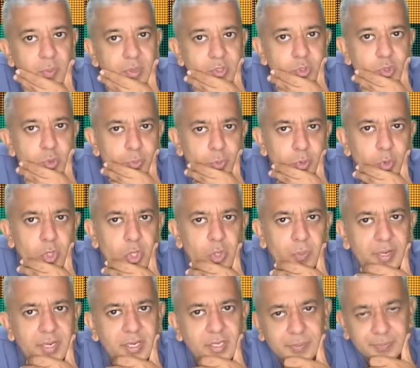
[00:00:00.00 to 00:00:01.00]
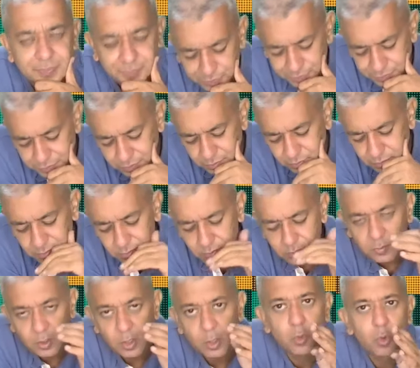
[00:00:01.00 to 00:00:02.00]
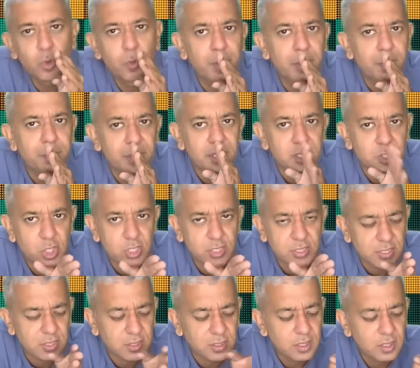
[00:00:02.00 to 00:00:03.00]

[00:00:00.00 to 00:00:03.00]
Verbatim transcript: So, procurement could be purchasing.